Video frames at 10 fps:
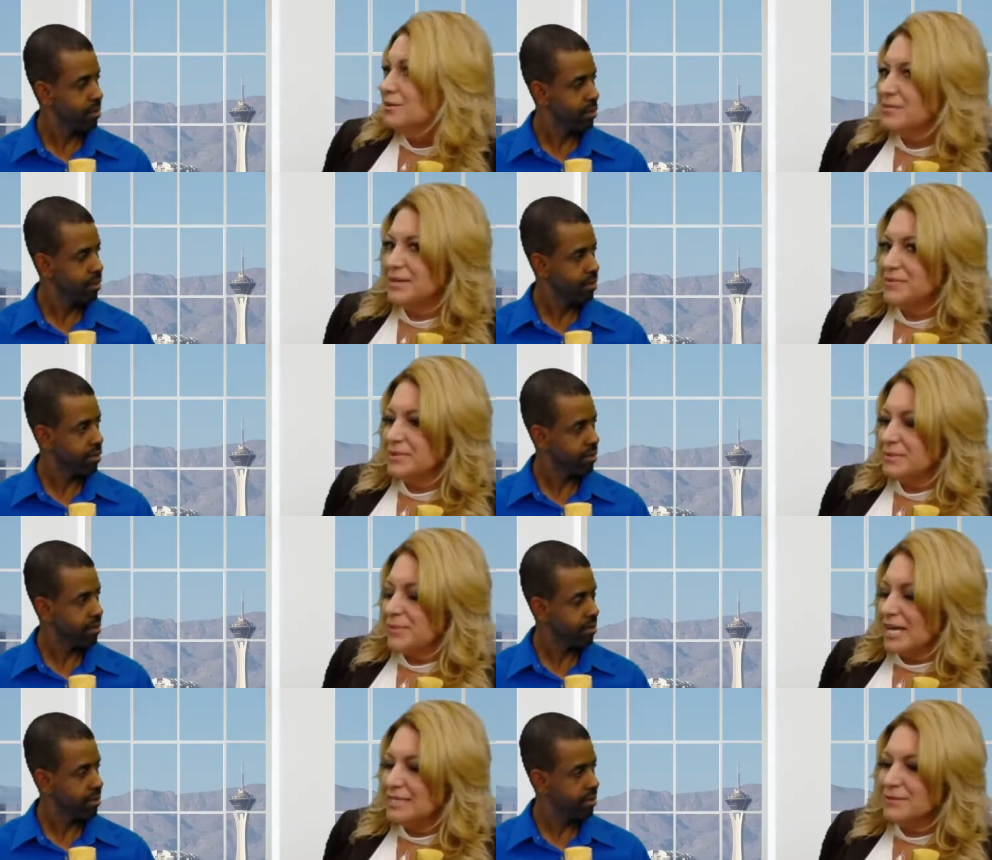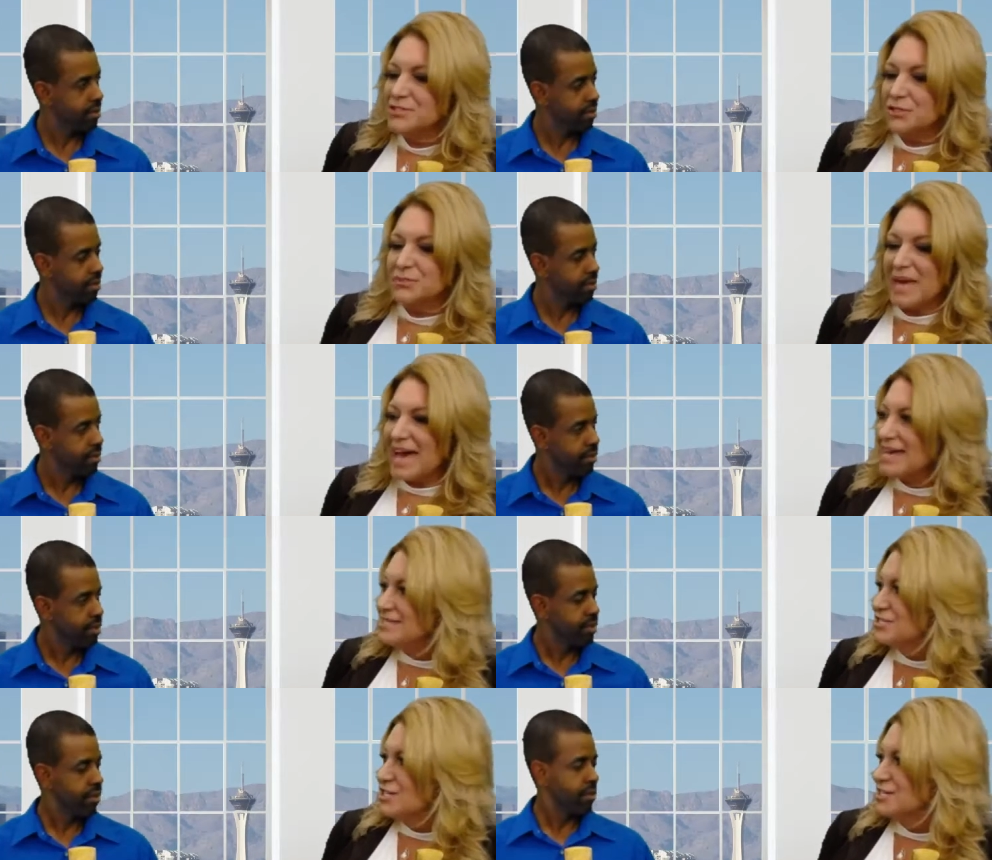Speaker 1: It, body language goes
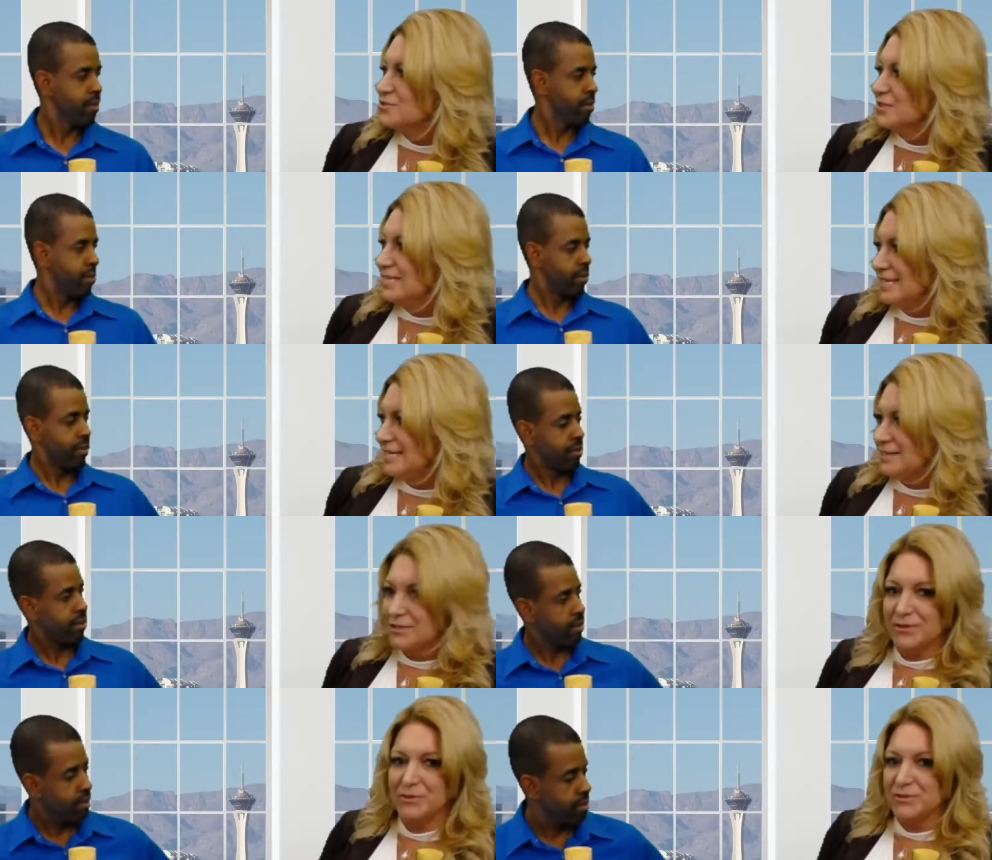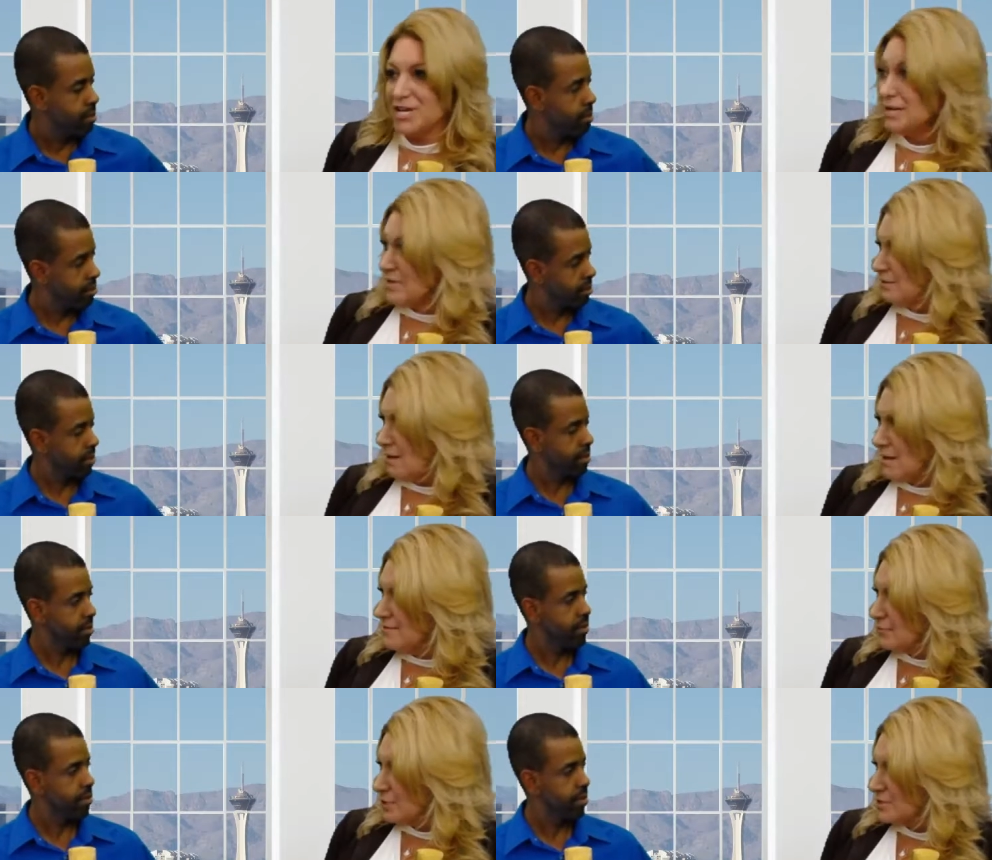past just reading. You know, we were talking about law
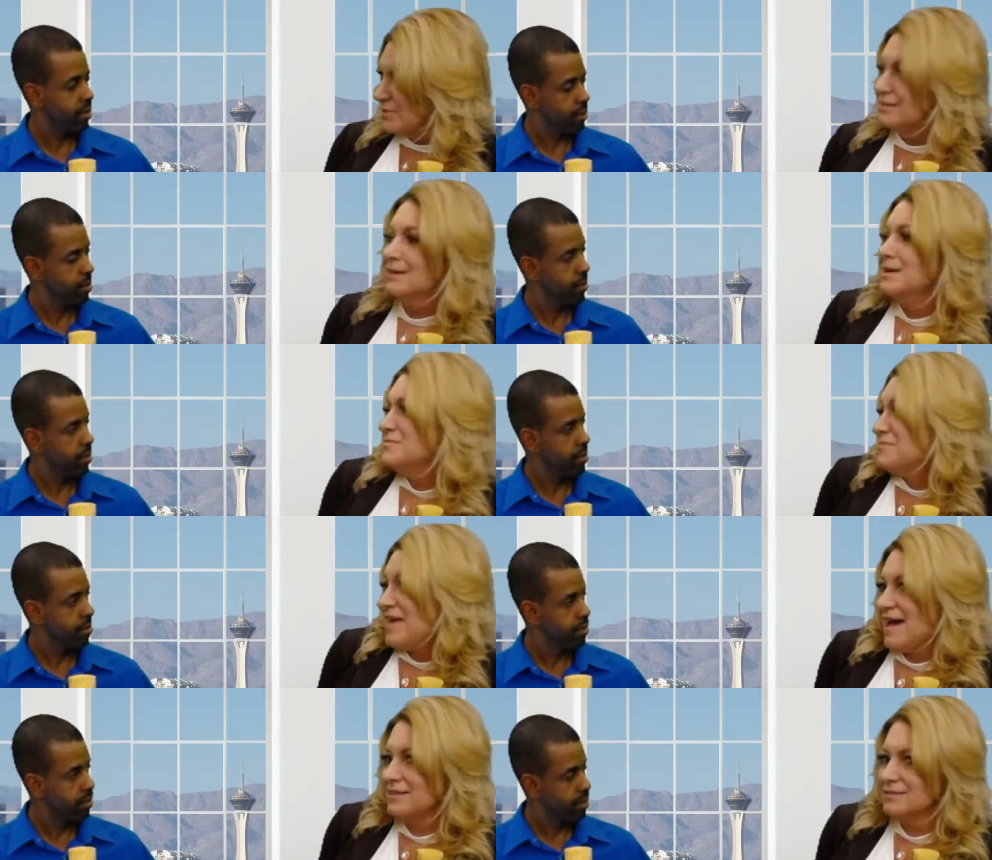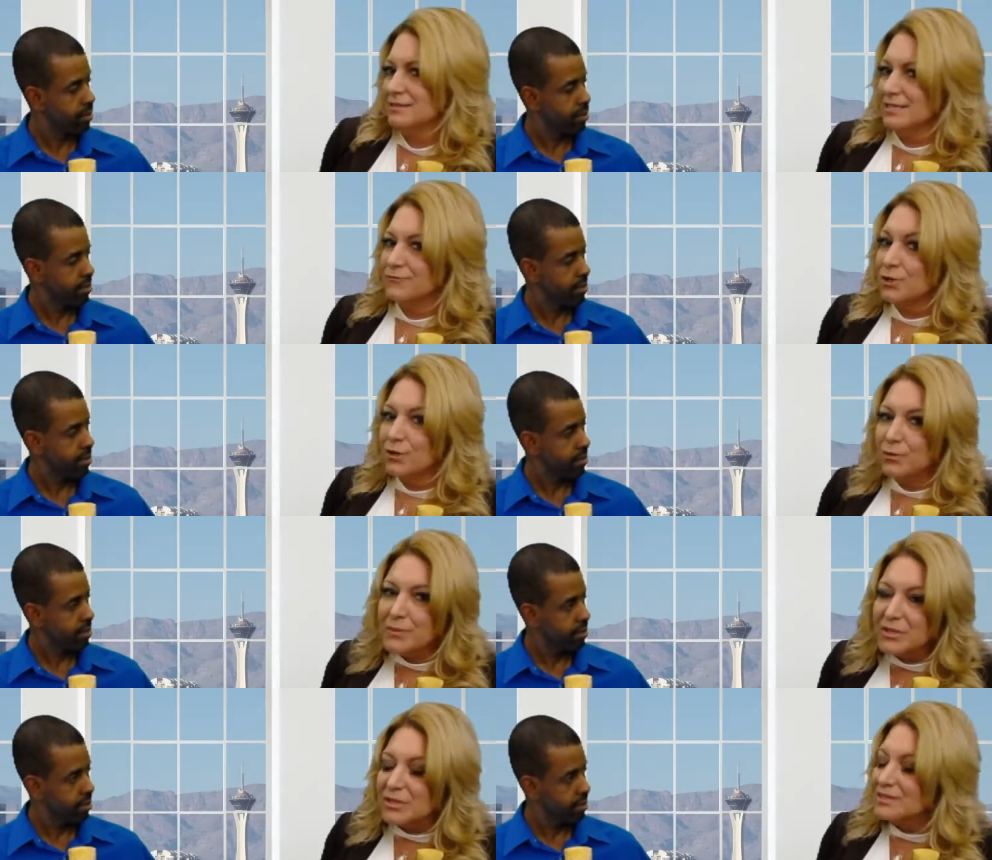enforcement, but past looking for
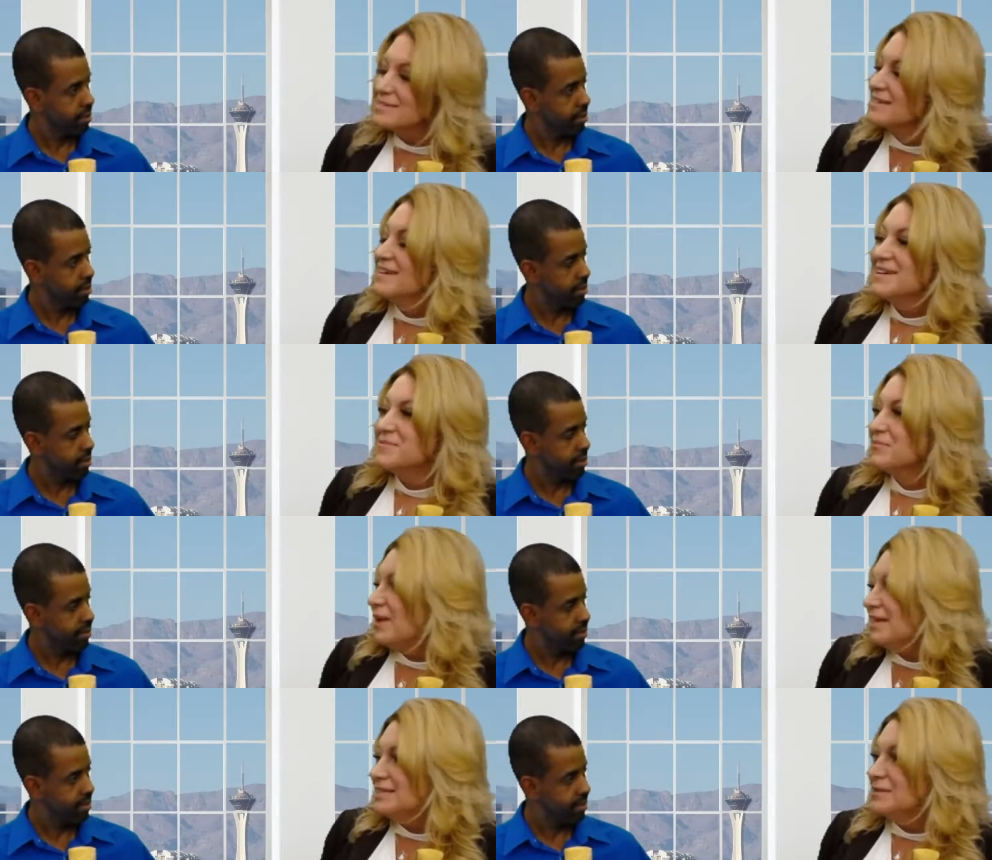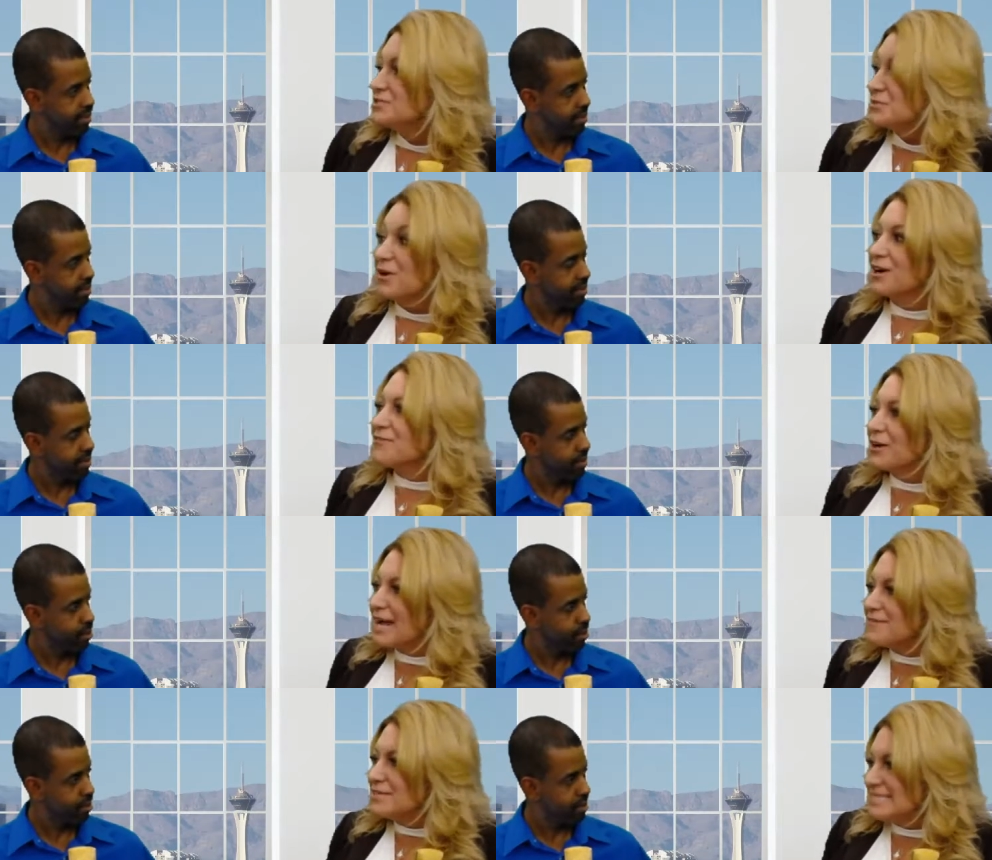criminals, body language is part of our
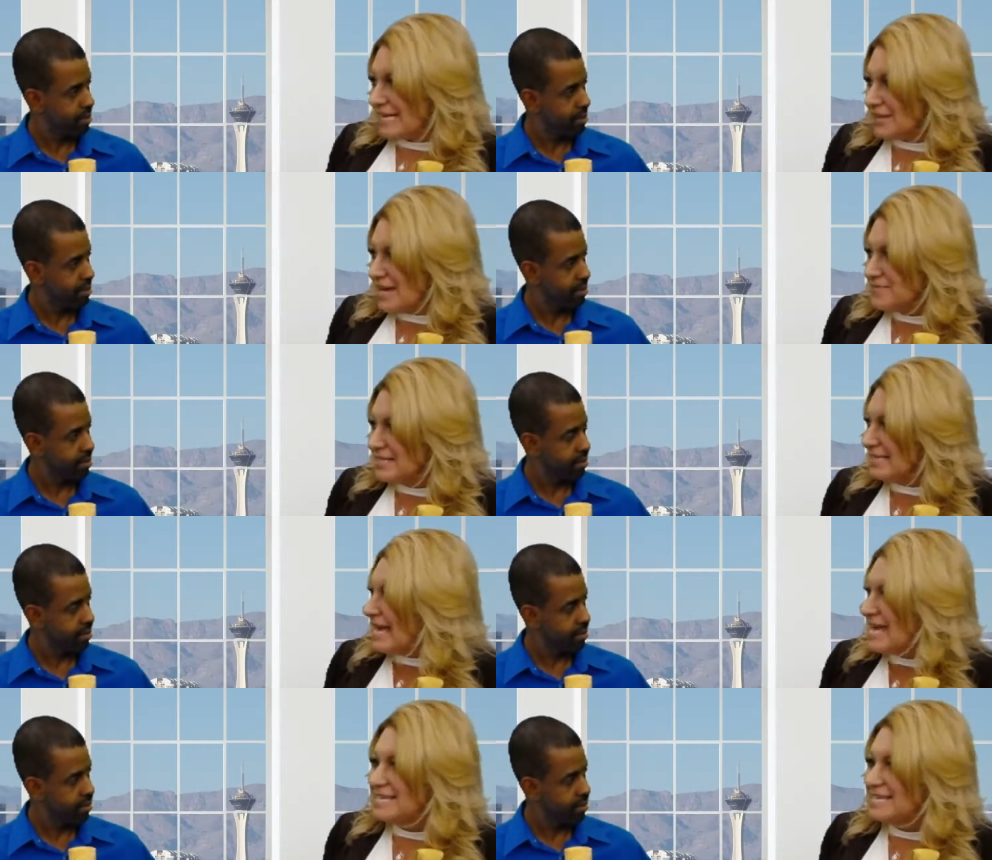everyday life. And again,